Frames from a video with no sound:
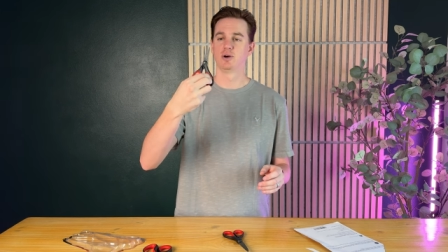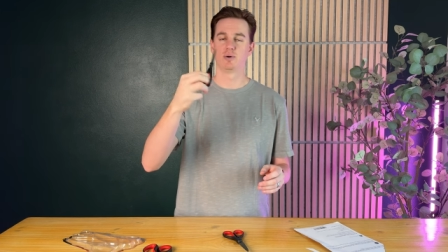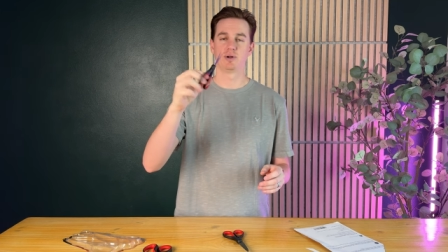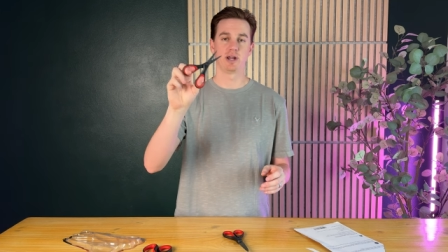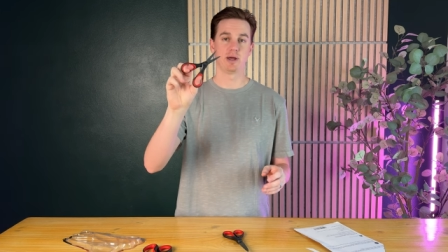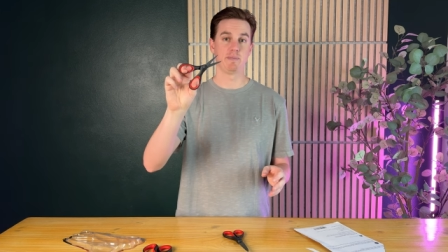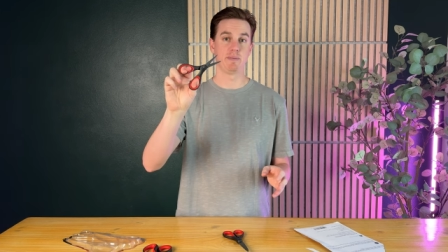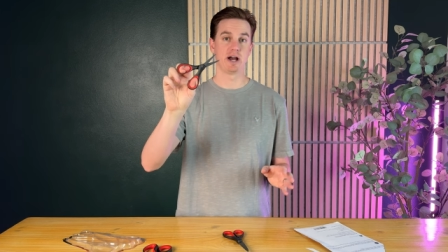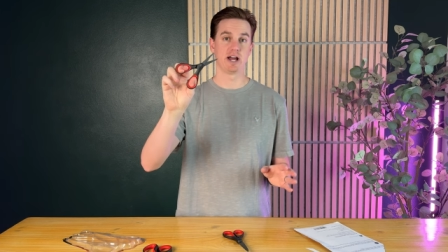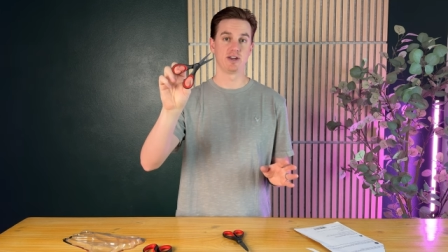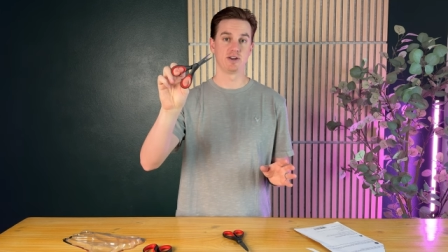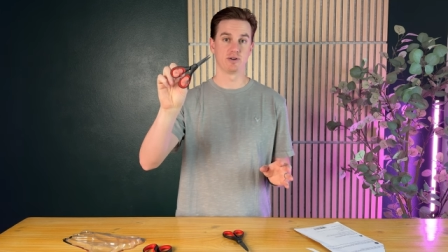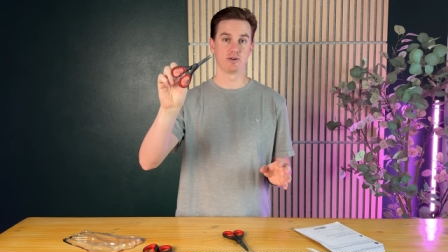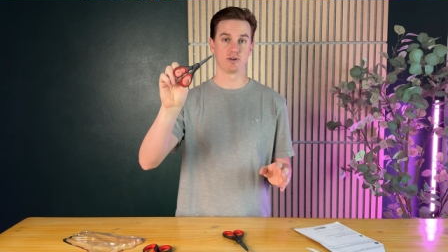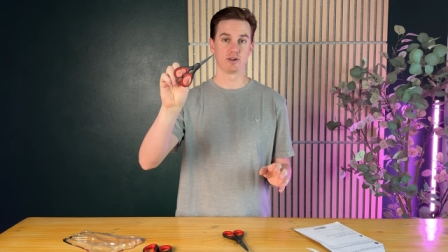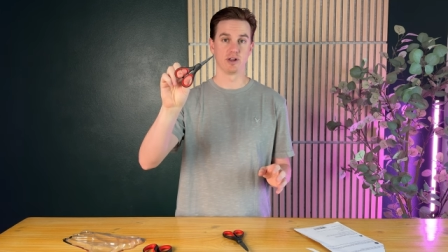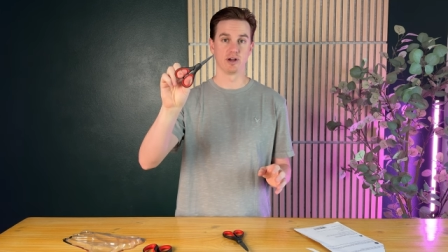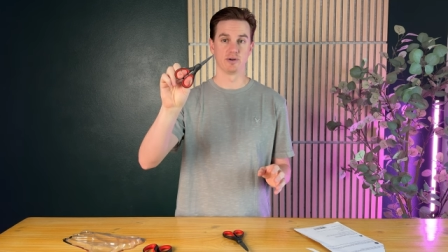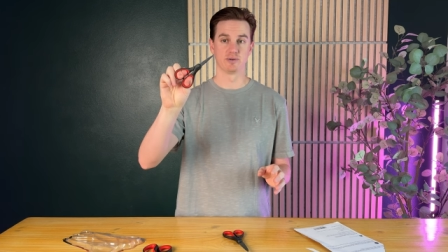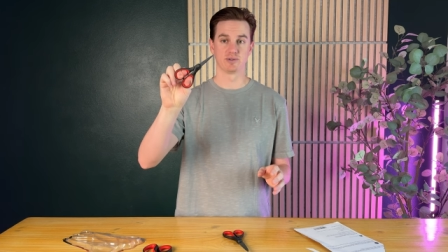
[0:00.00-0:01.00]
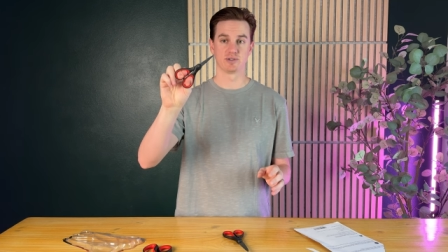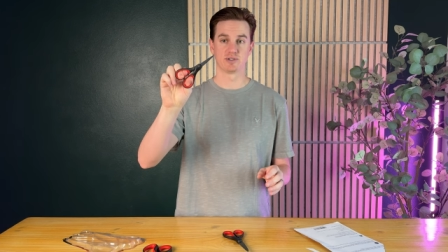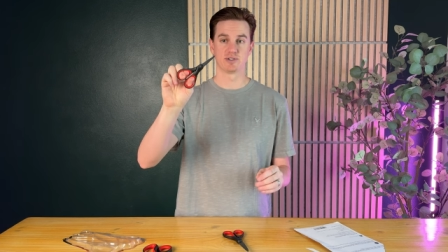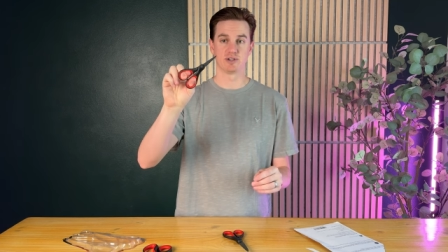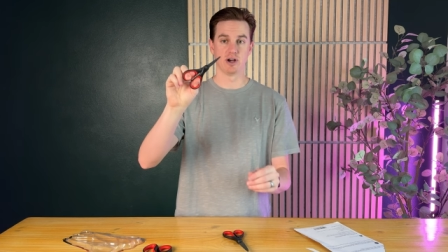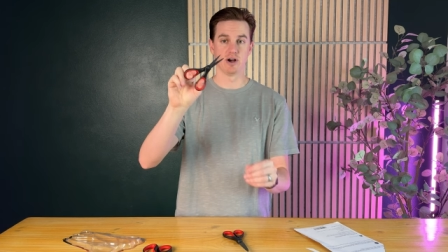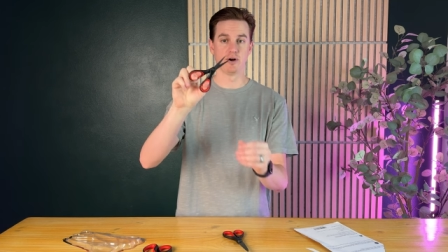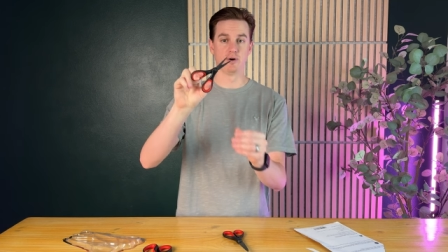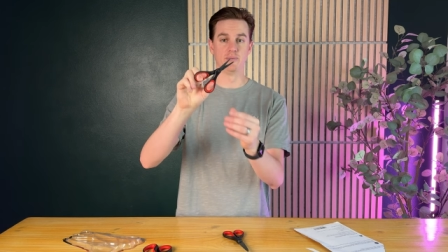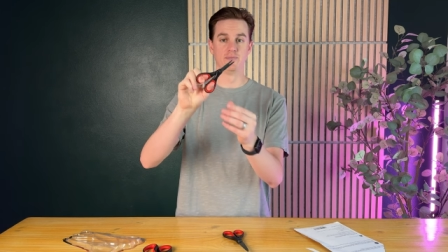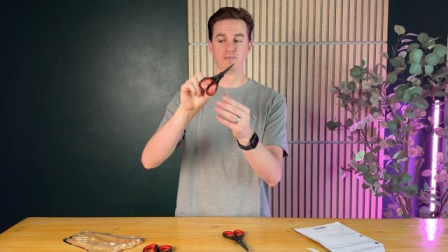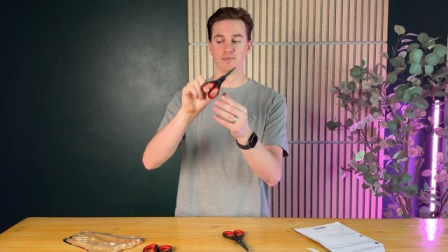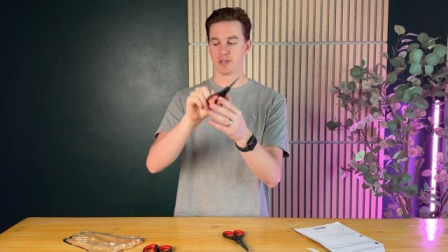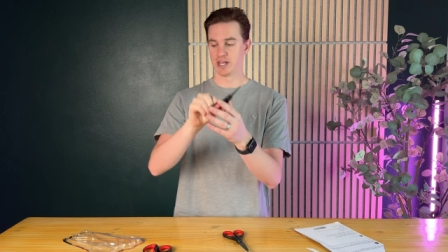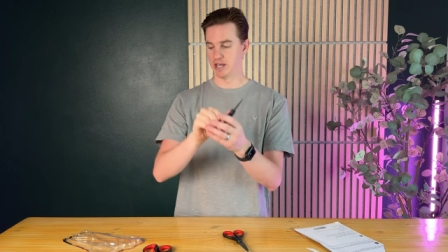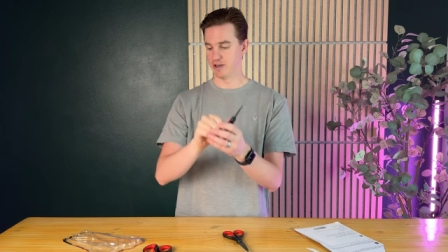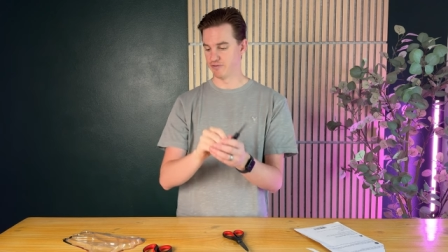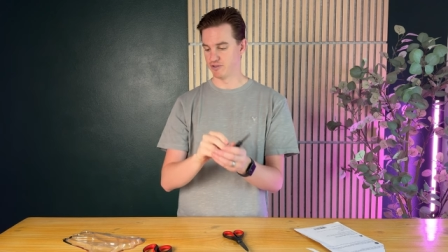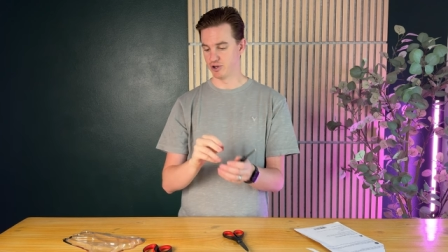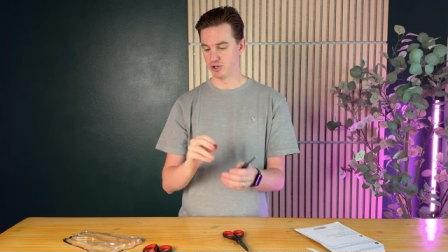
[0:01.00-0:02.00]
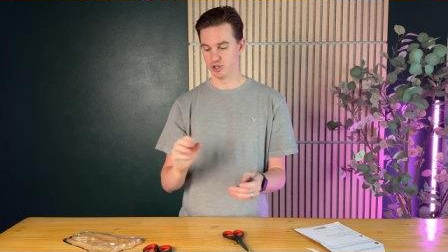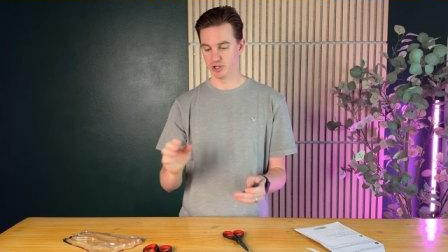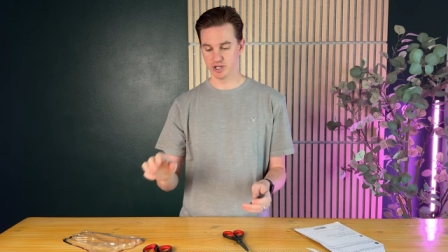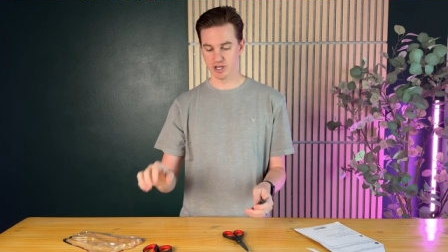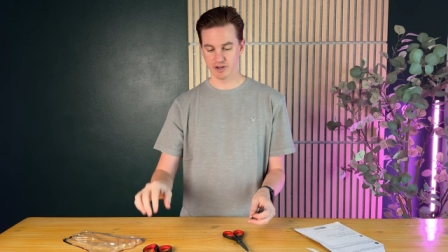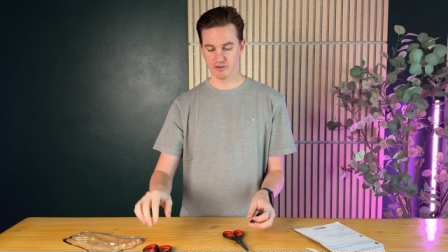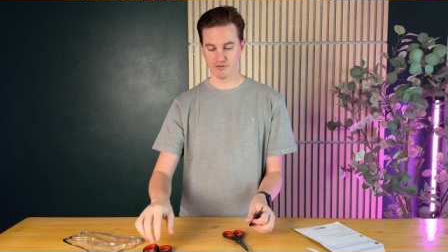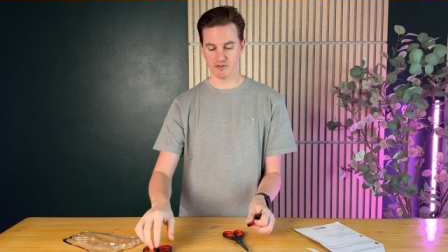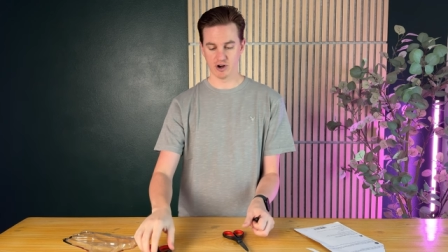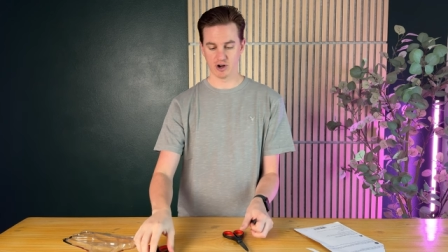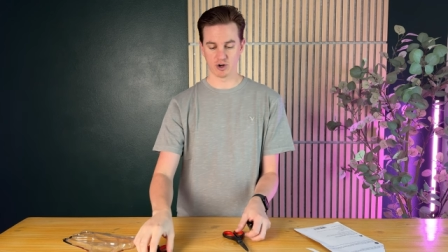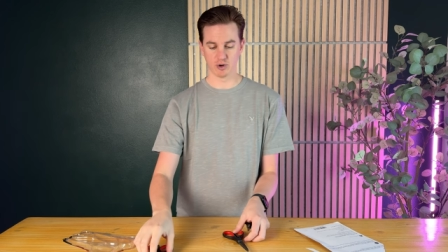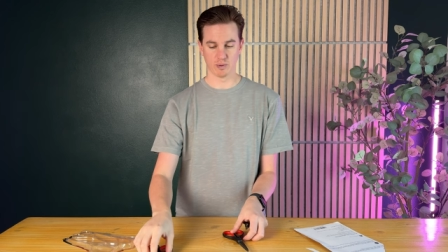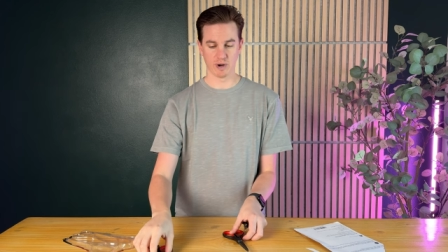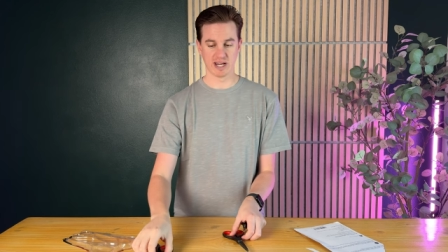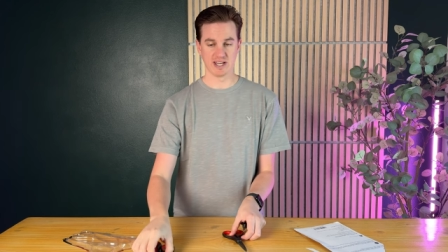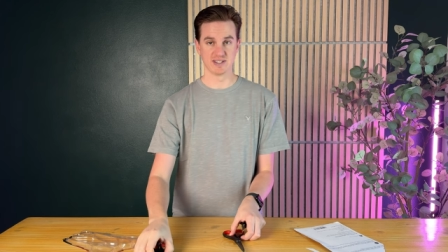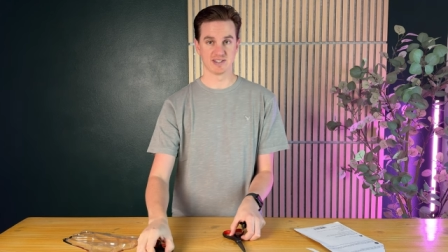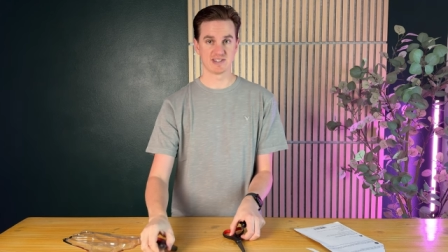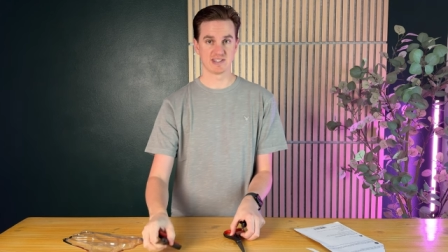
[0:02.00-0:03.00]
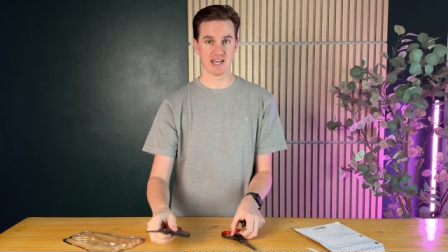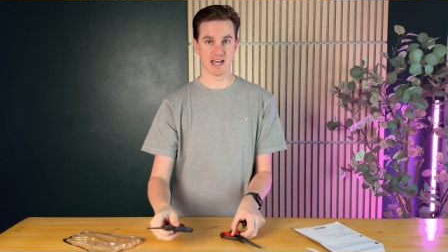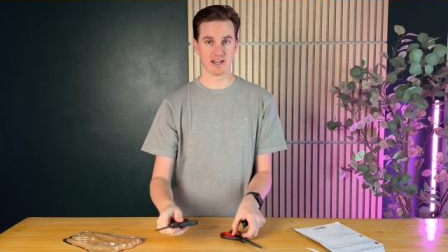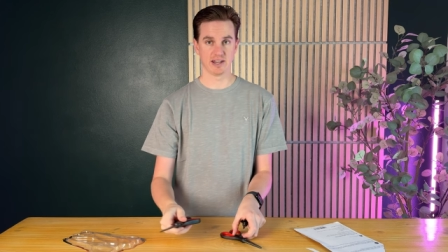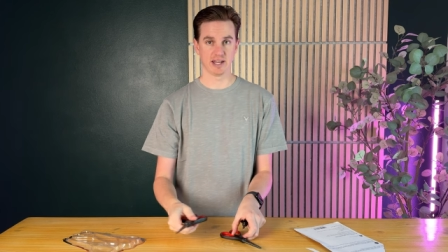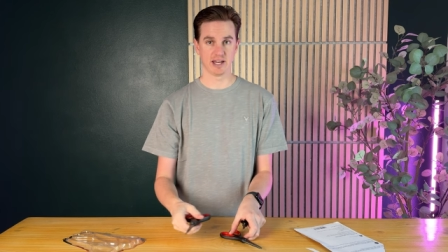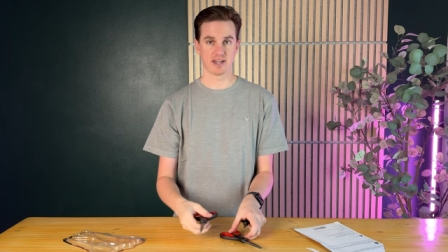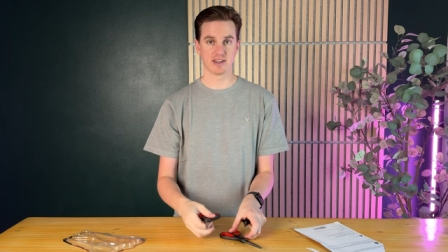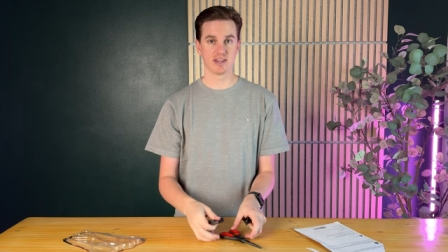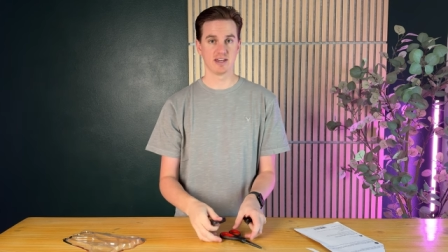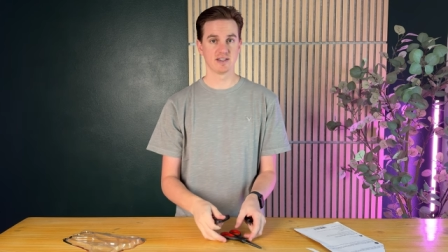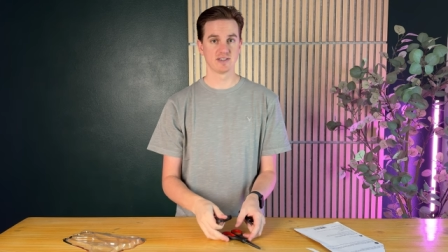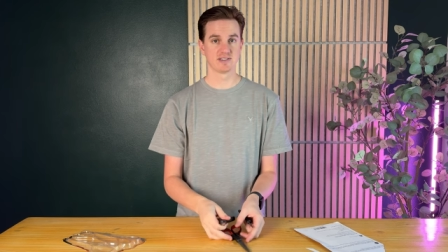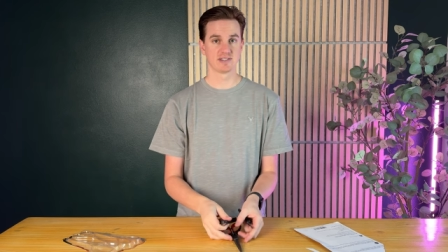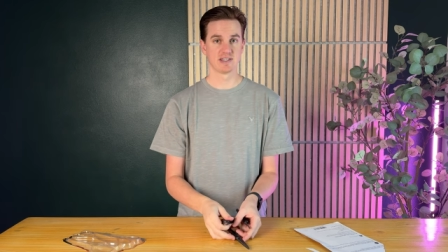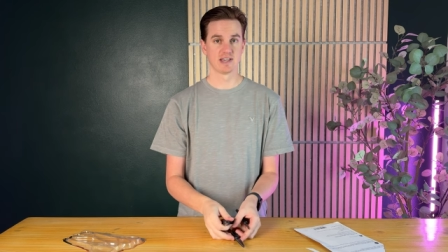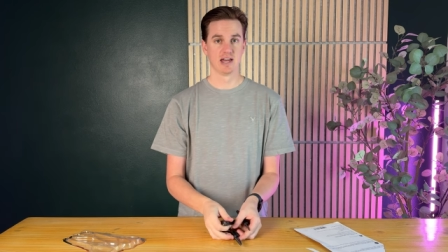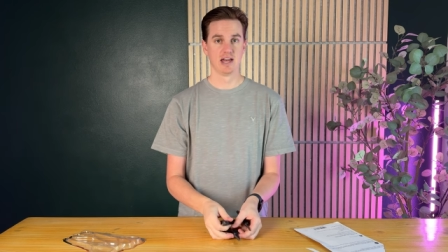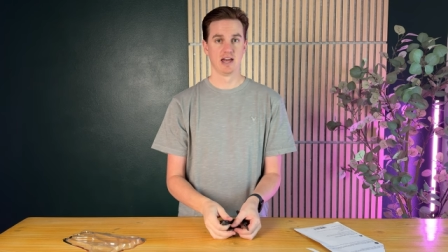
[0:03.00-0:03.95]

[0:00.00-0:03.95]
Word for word: when I buy new clothes. So if you're looking for a great set like this,